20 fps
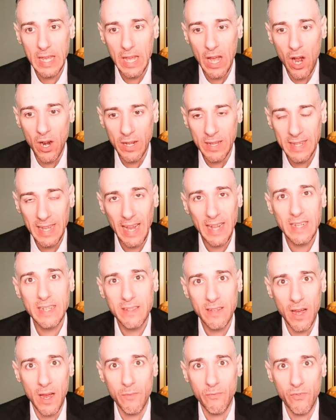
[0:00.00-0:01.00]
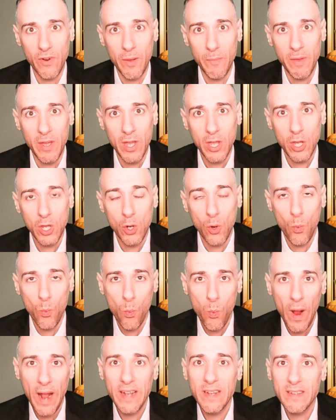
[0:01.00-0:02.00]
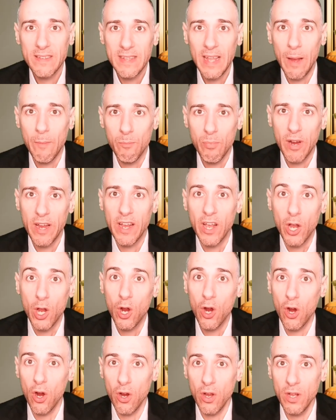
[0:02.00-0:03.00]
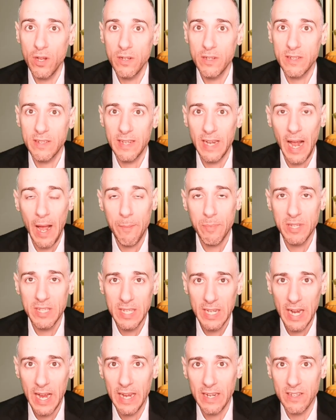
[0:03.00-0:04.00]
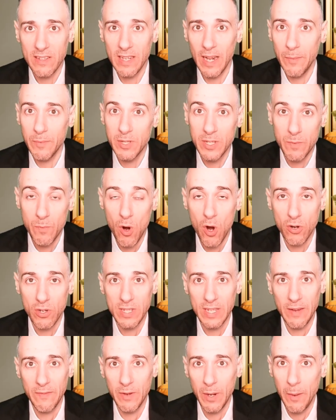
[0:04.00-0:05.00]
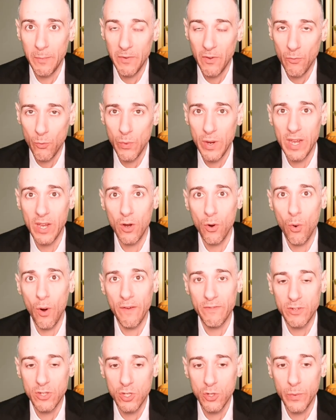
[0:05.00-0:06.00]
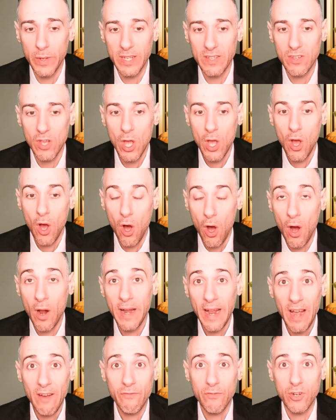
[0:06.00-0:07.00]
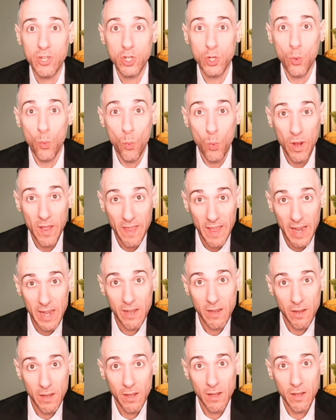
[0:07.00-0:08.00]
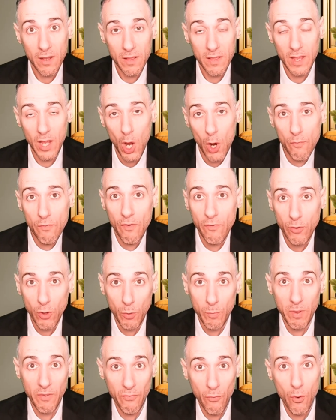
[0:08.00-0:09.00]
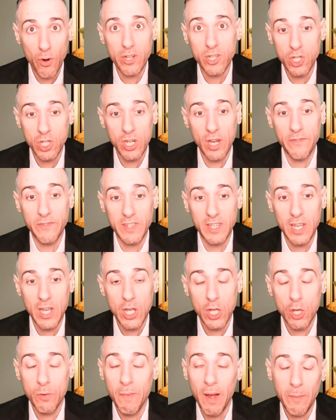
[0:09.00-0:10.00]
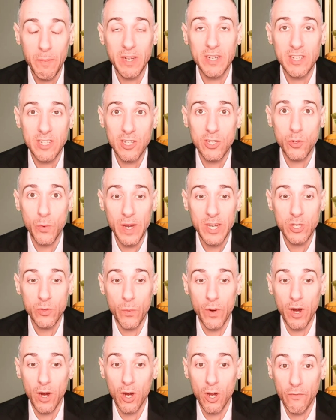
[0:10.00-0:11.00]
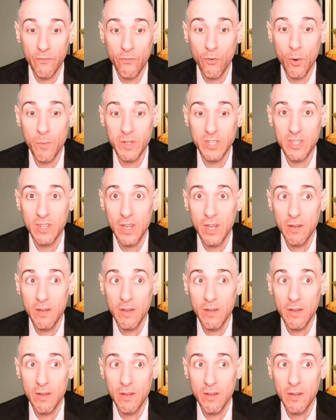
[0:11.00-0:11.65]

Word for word: On a daily time frame, you know, when does that break occur? Does it happen today? Does it happen tomorrow? Does it happen after a week or after two weeks? On average, within the overview, before it shifts, you might be in a situation where conformists